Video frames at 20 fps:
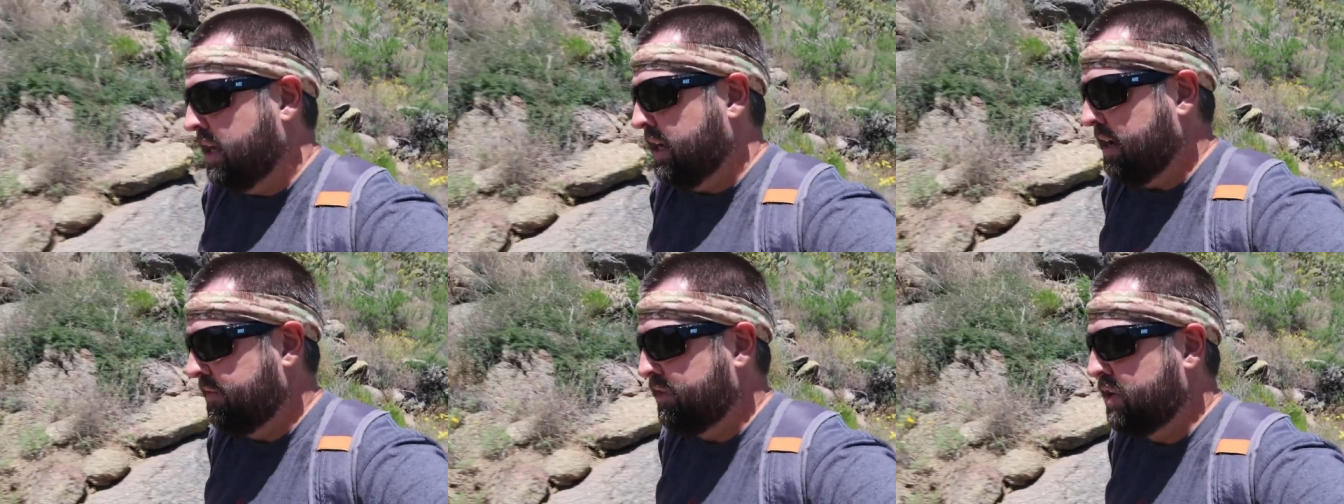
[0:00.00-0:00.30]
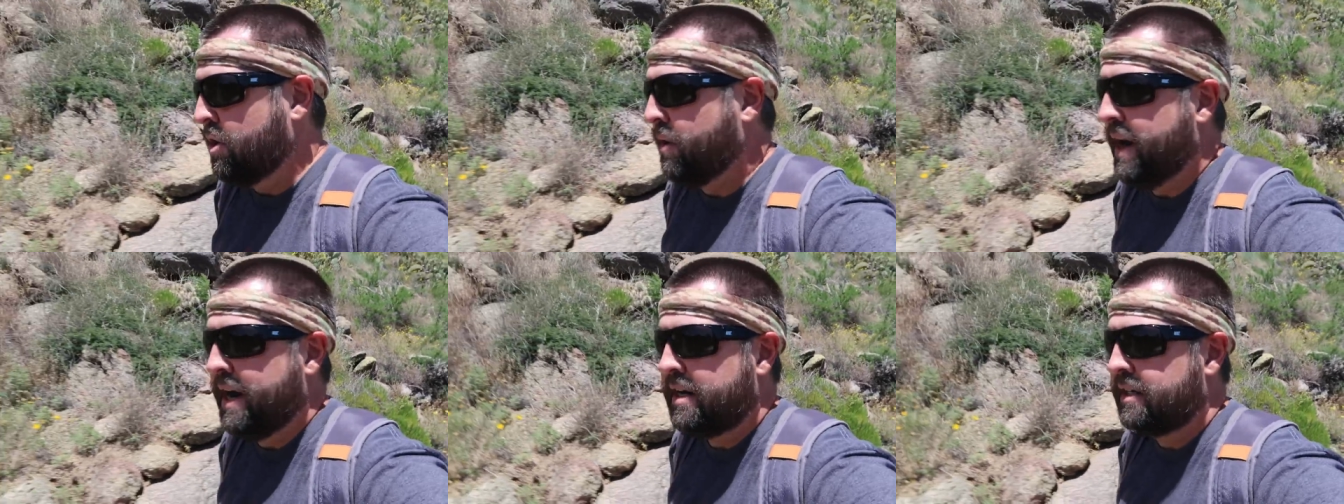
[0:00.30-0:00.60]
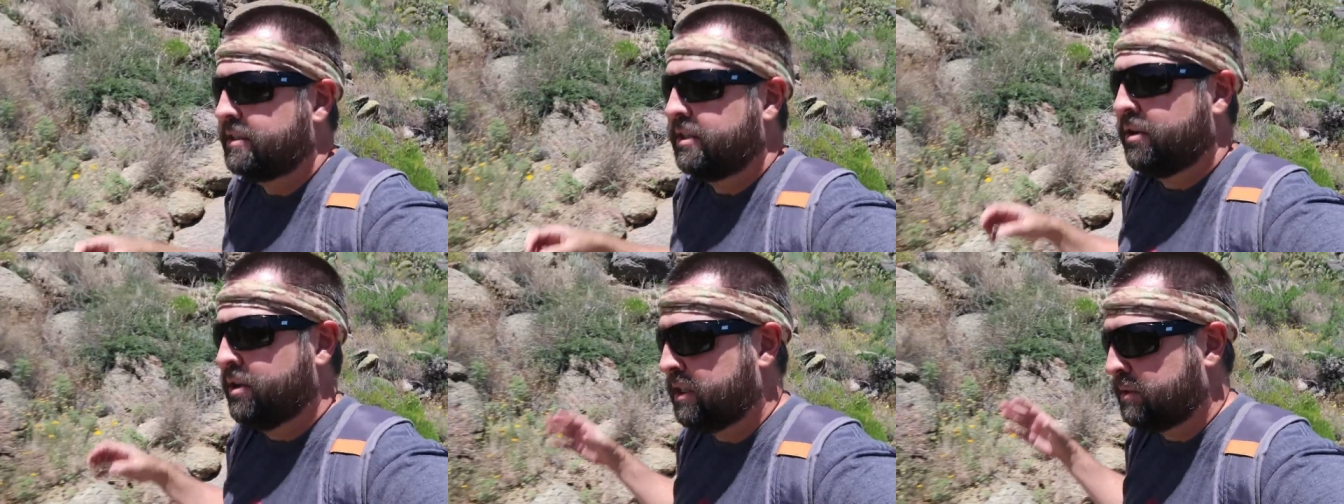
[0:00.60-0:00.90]
Even though
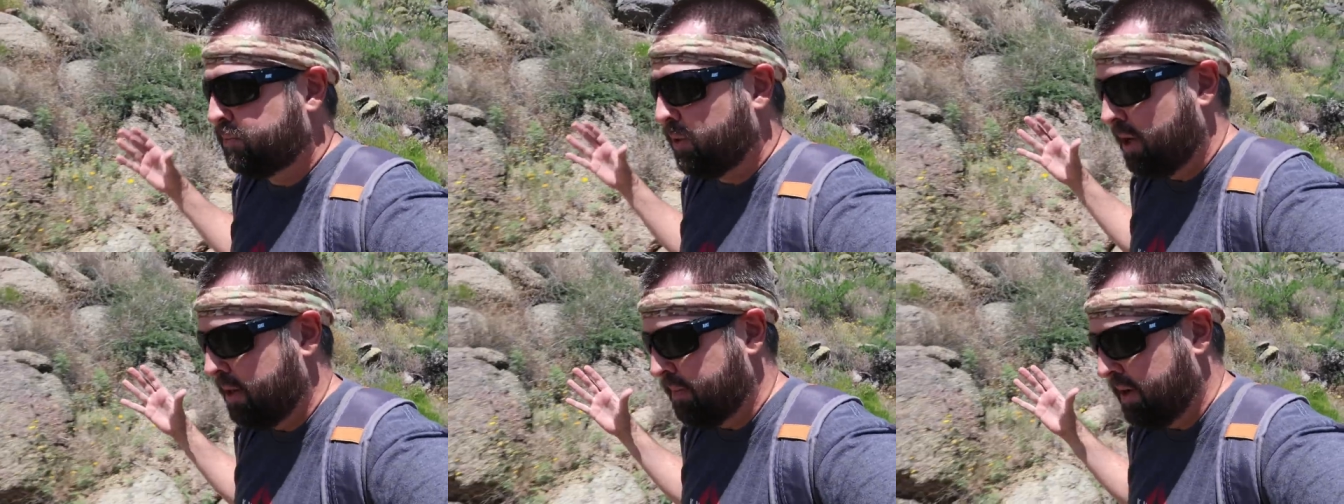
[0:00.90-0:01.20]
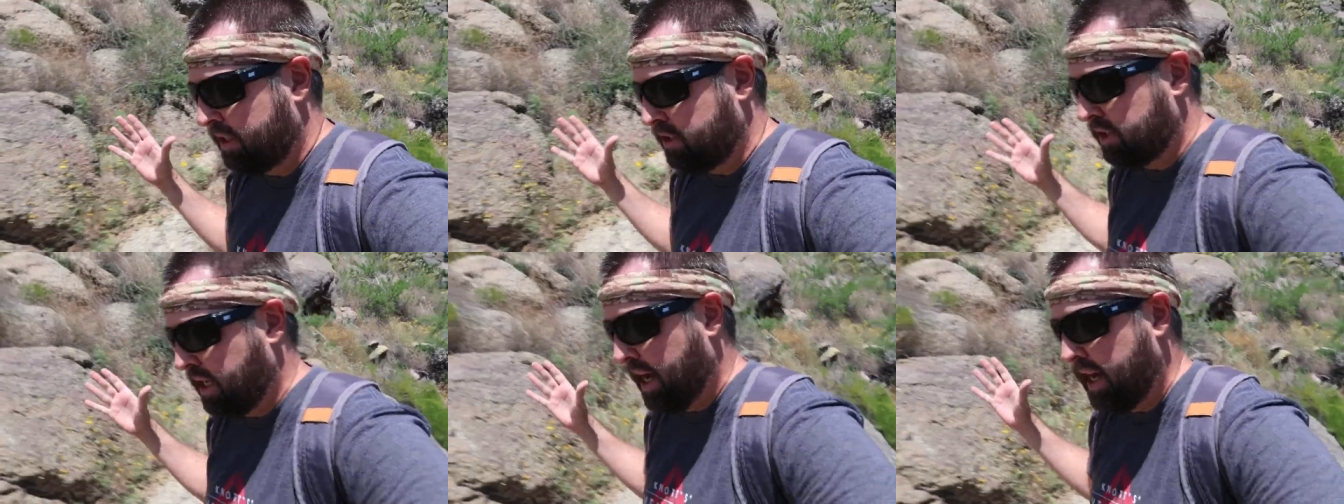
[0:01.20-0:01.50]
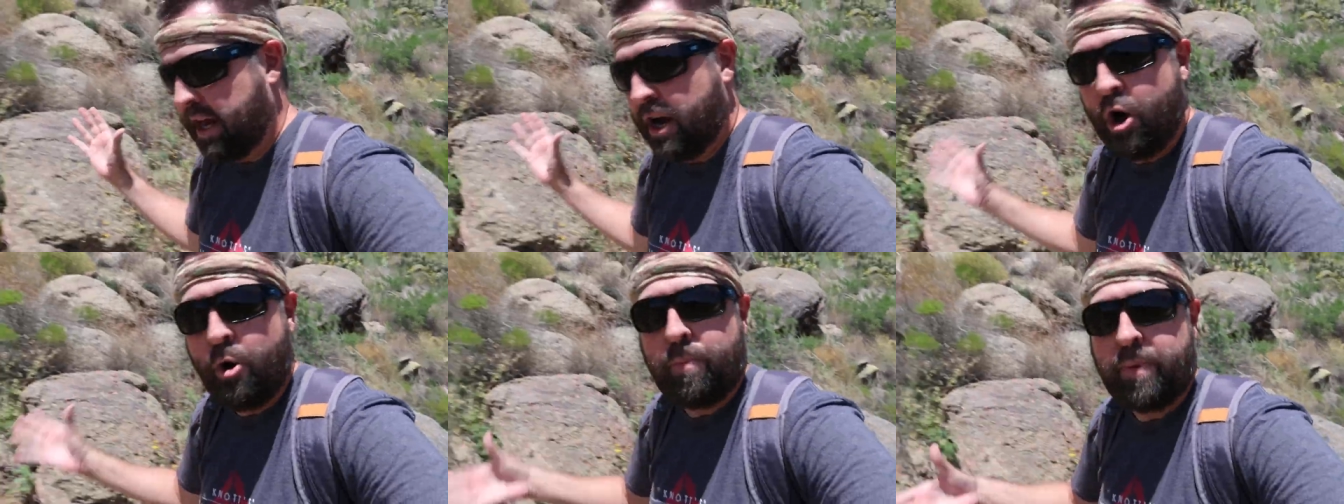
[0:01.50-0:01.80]
Arizona is pretty much
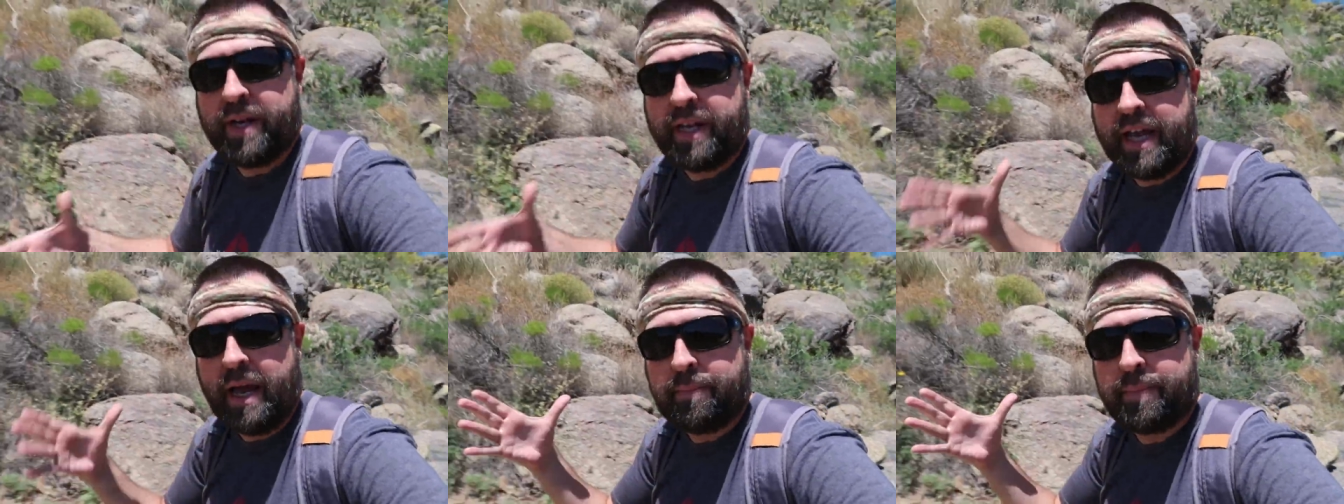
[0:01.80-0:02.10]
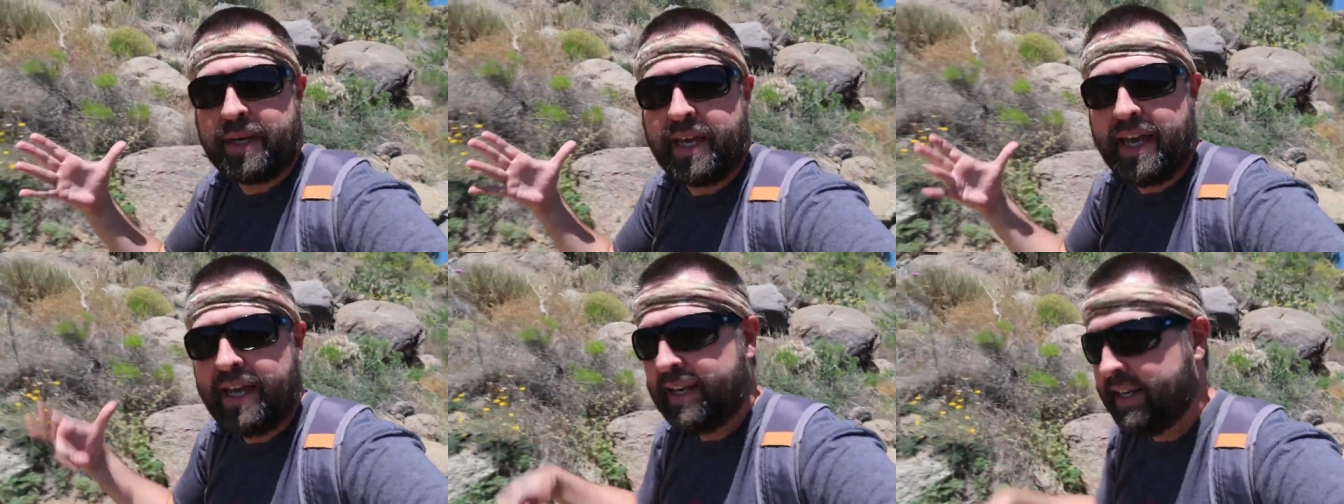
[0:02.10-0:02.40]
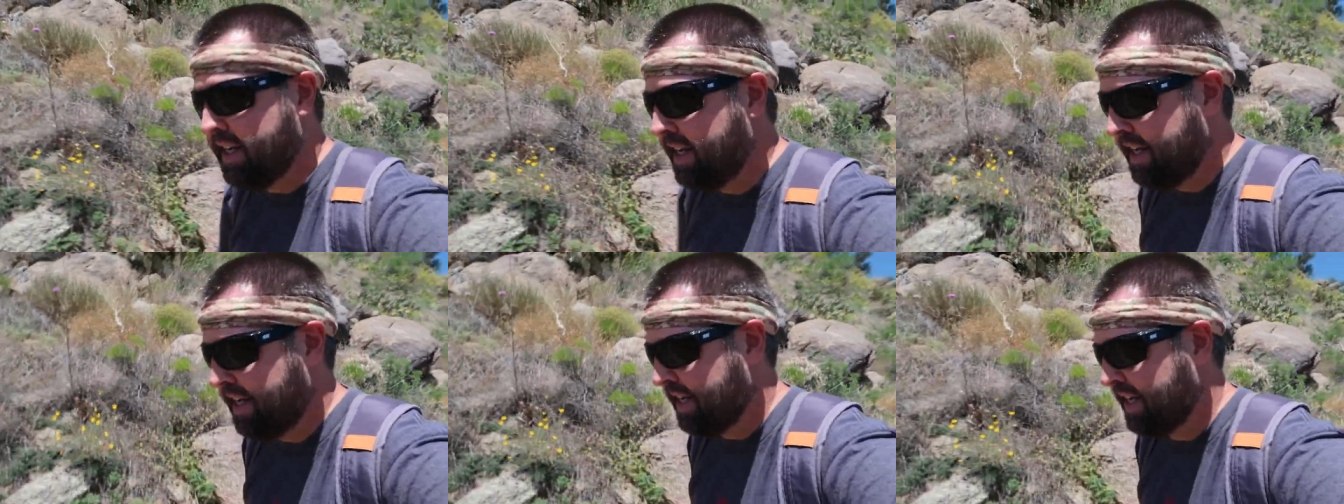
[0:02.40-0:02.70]
kind of opening up
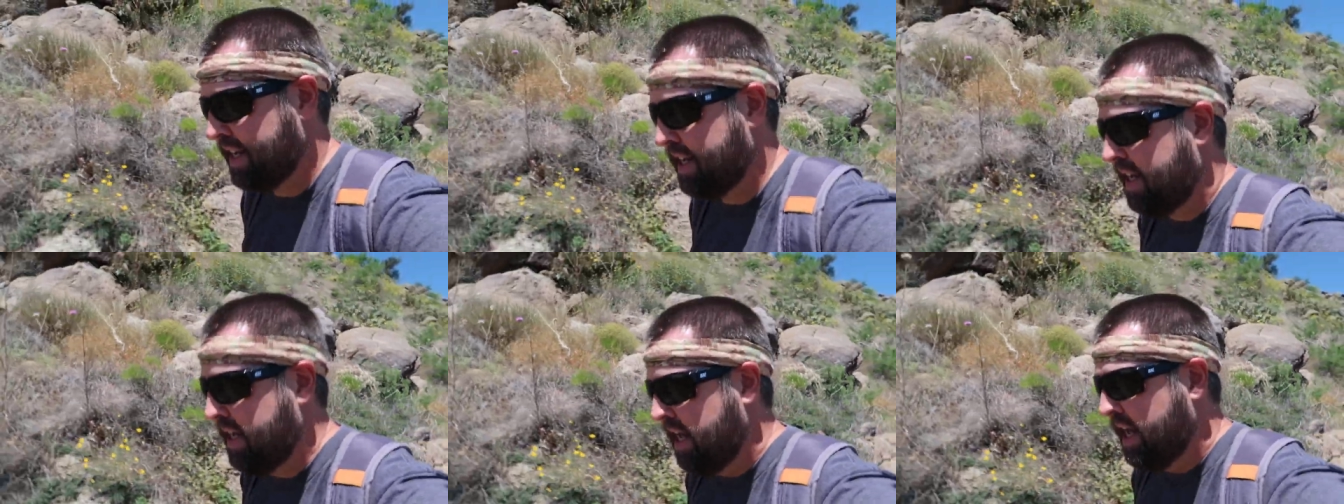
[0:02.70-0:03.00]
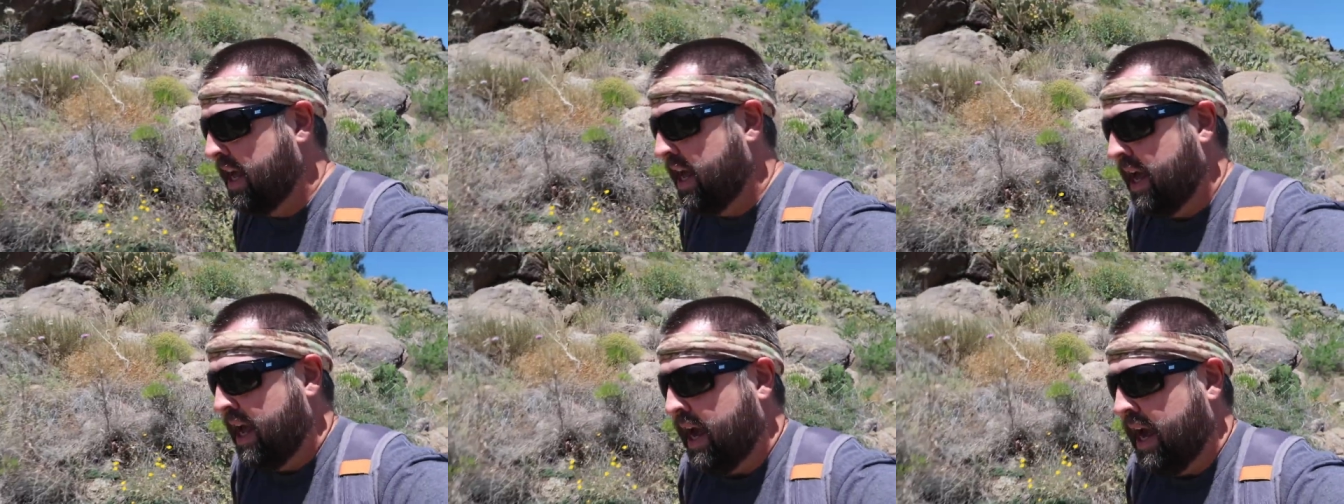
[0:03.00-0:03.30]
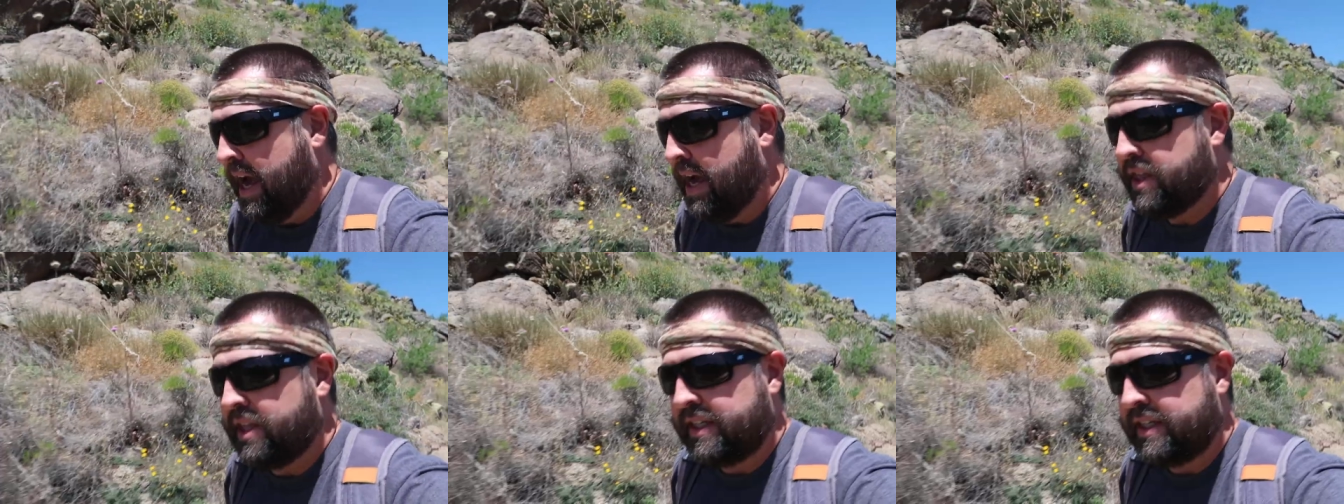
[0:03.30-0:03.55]
again,